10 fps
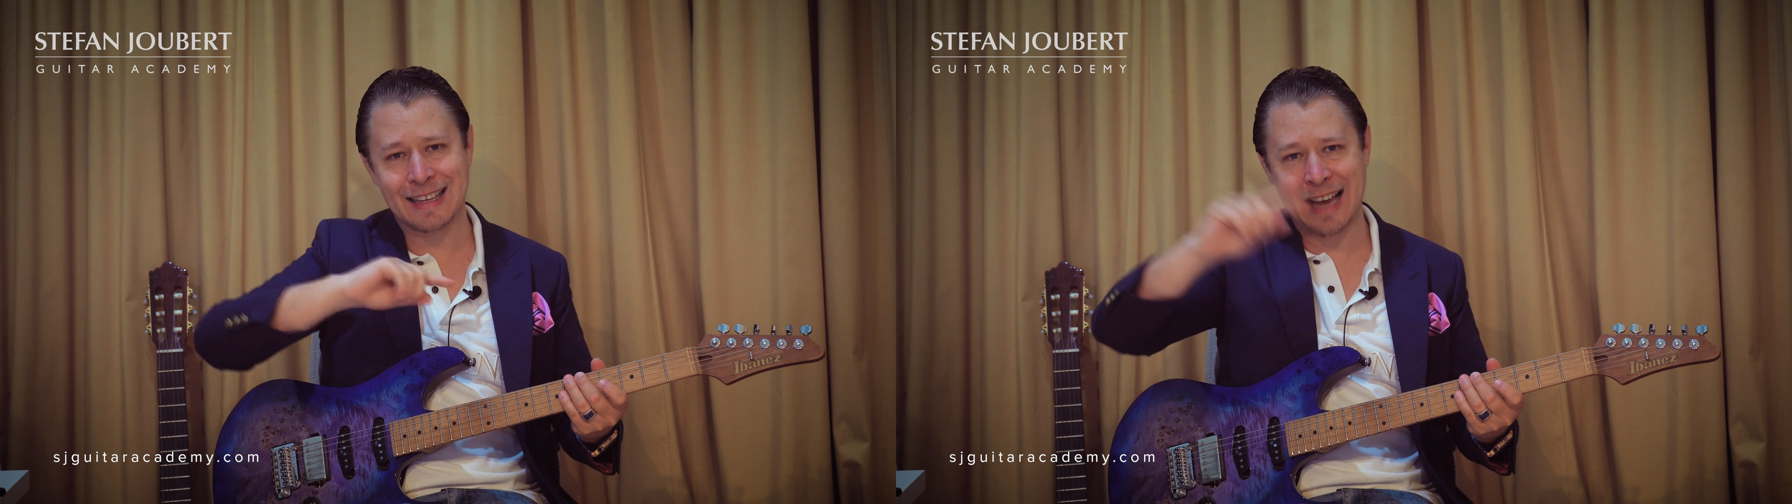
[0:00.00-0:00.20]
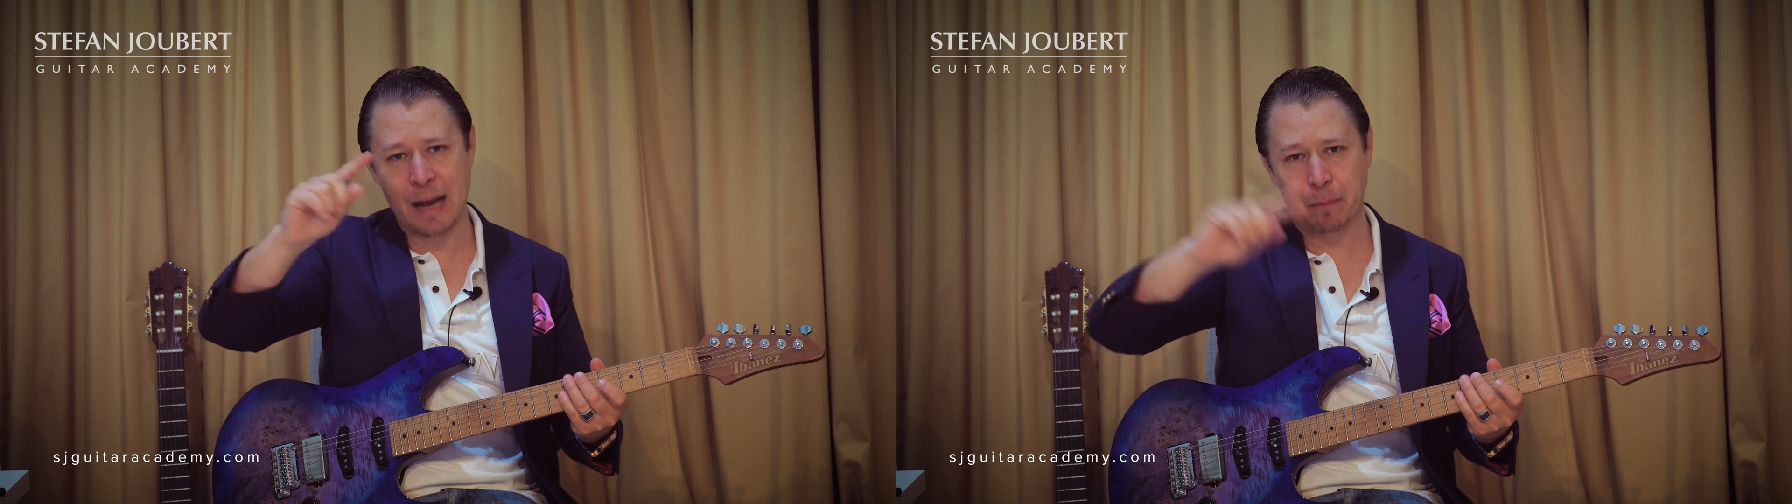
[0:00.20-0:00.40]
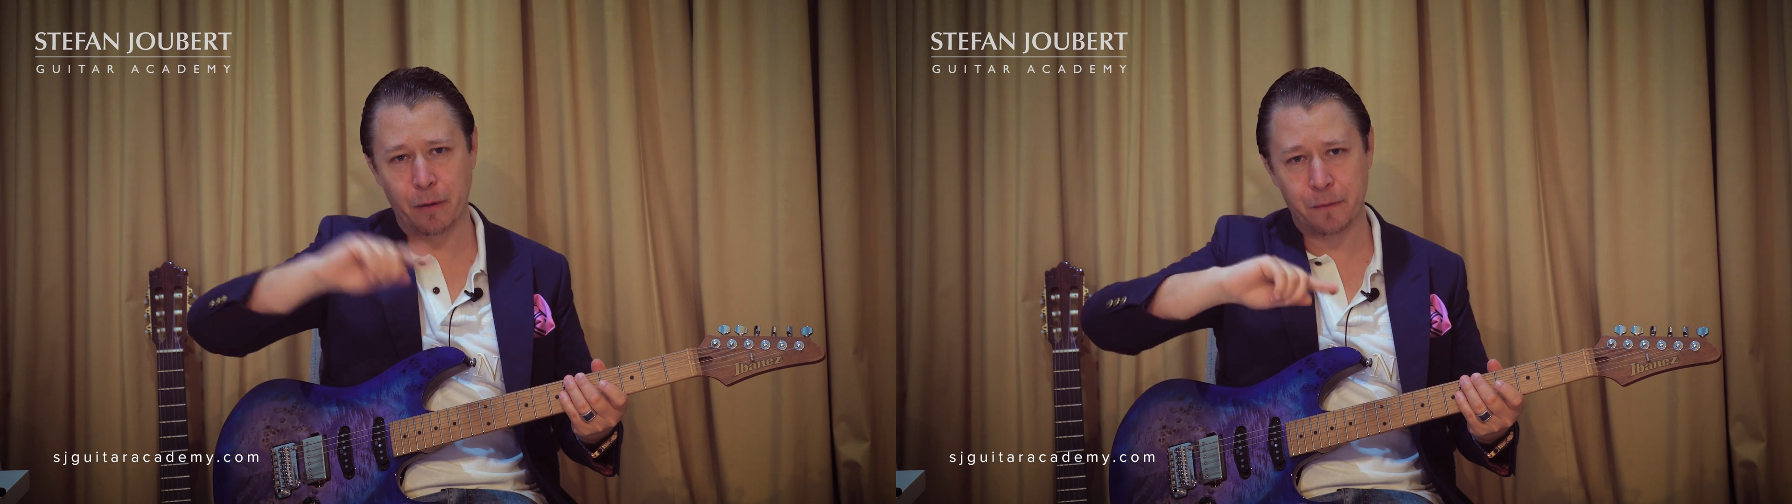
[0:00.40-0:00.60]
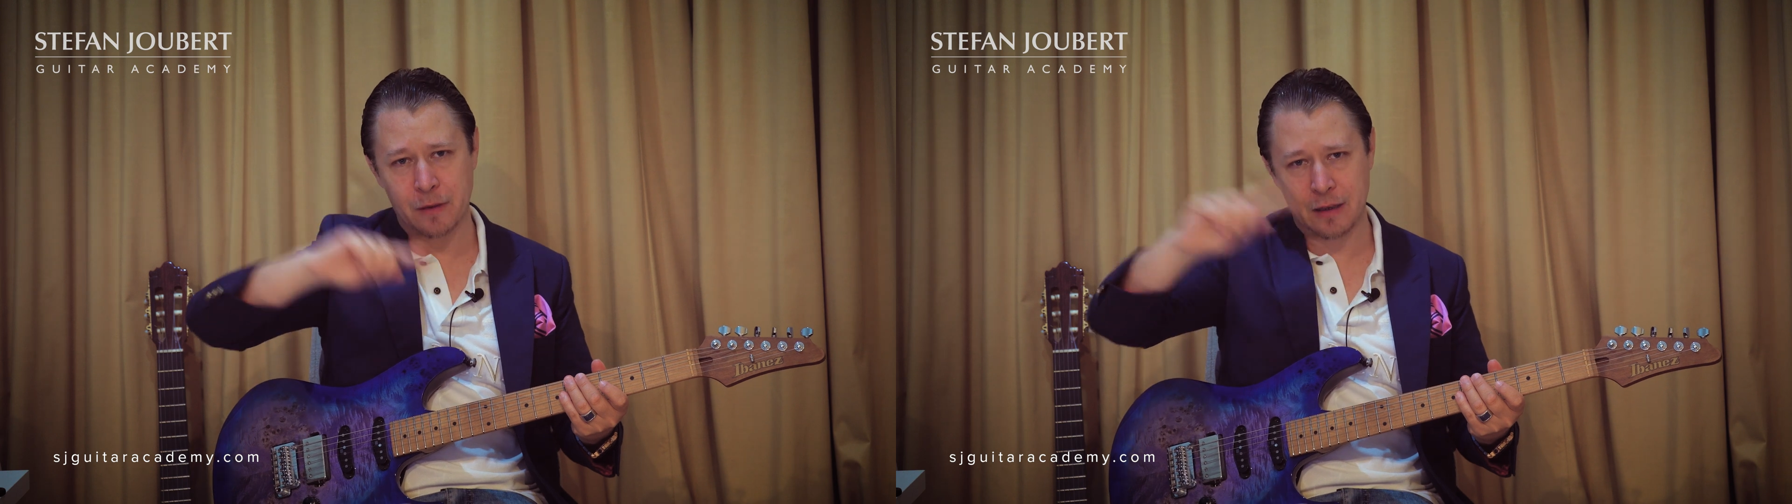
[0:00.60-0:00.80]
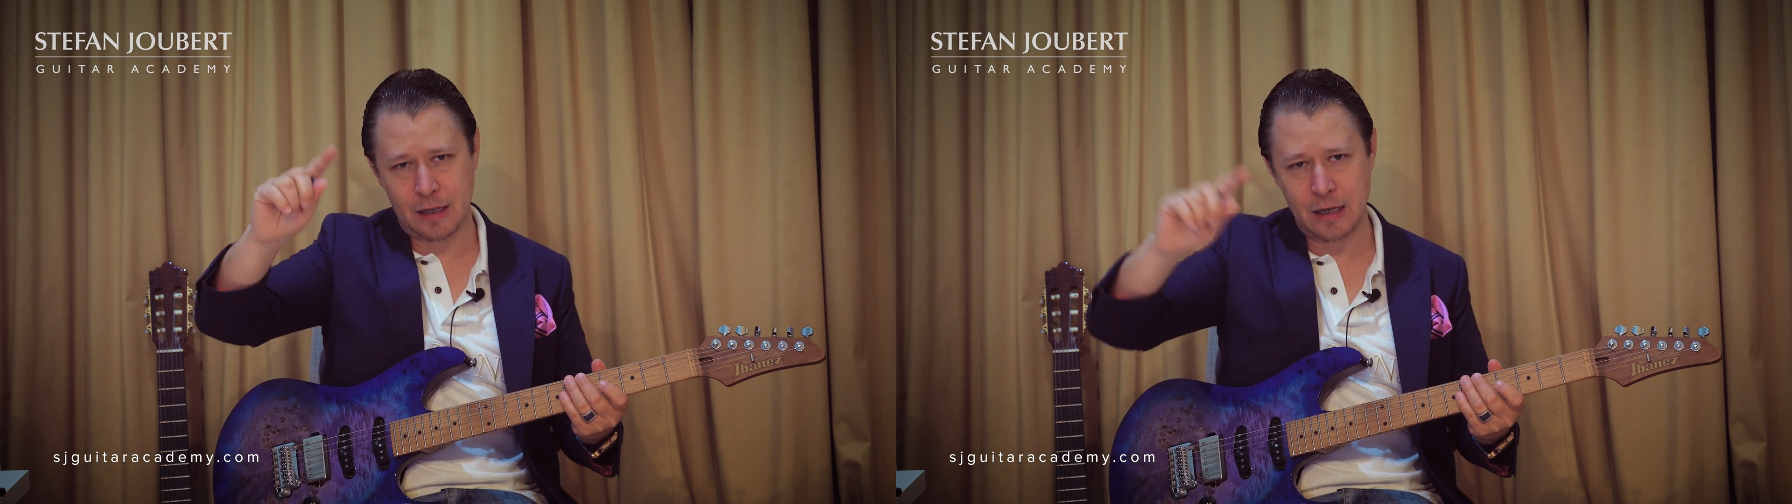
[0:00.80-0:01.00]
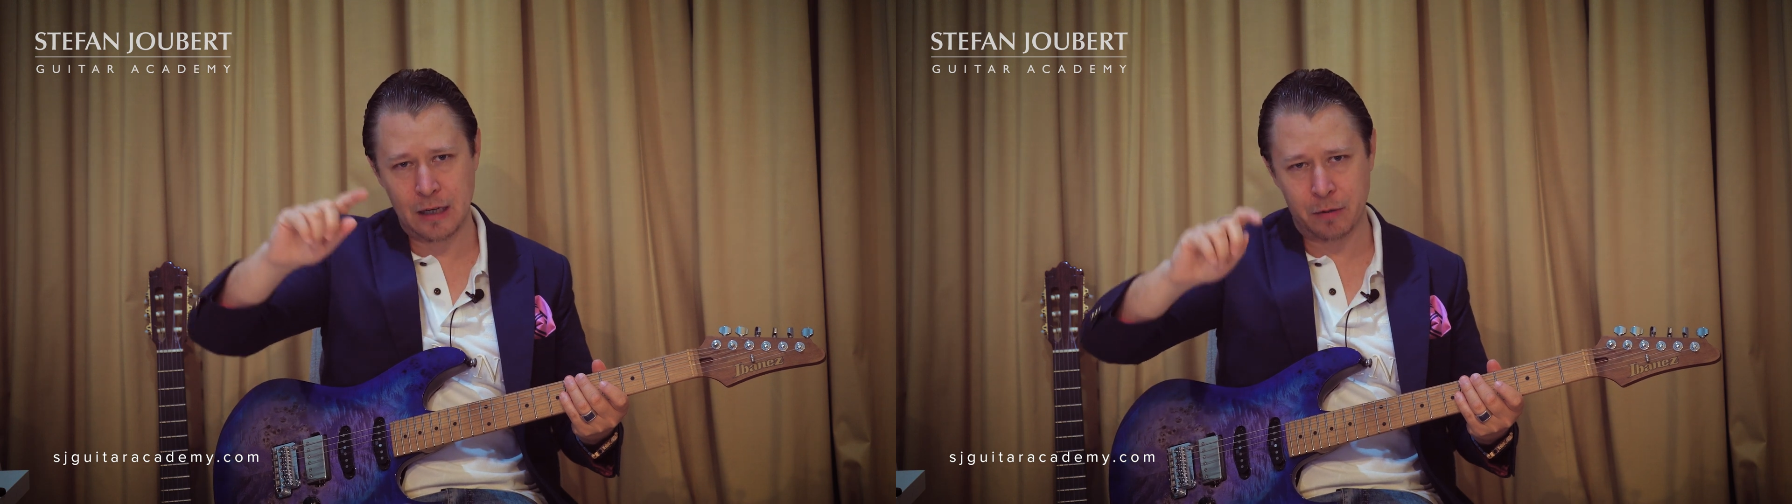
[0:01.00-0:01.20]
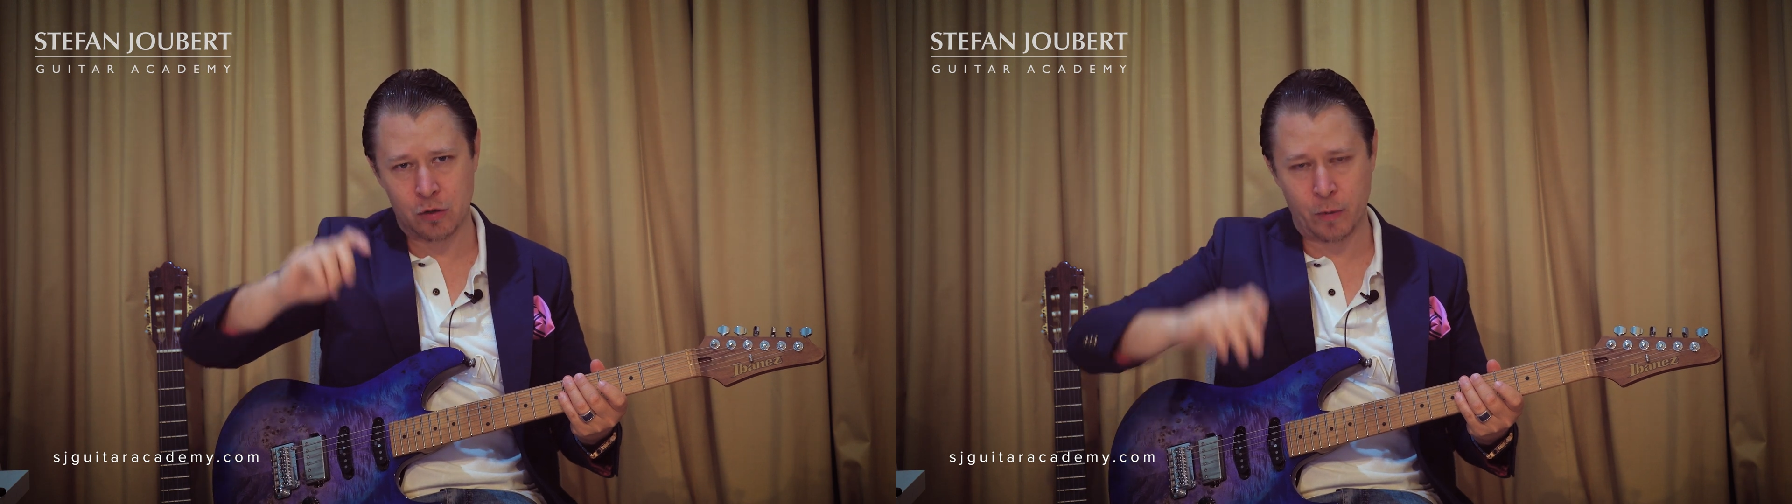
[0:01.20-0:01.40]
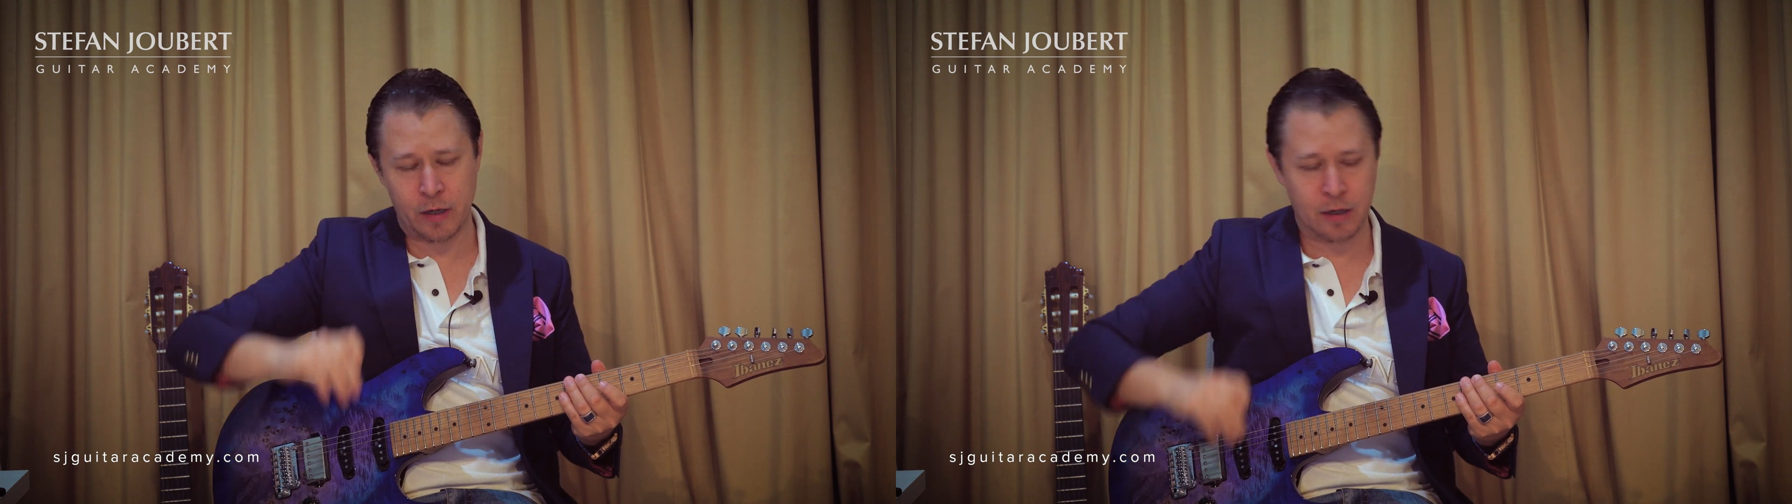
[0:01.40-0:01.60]
gap of 3 in
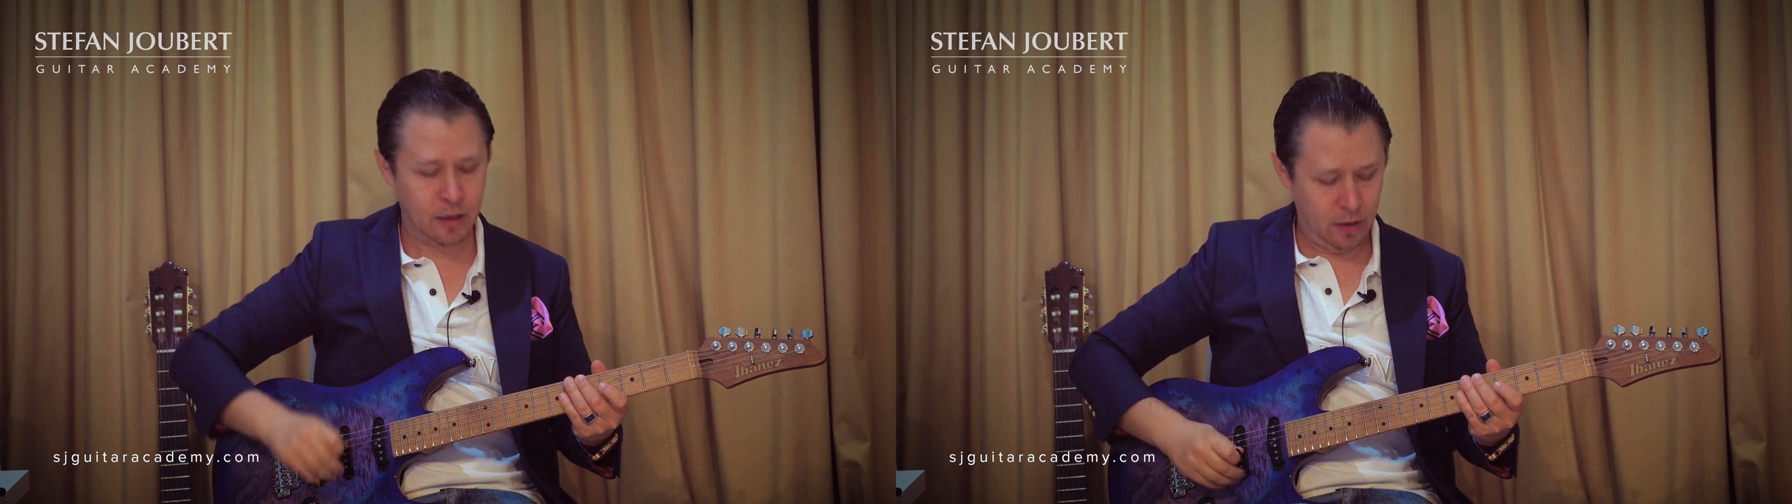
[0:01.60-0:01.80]
between.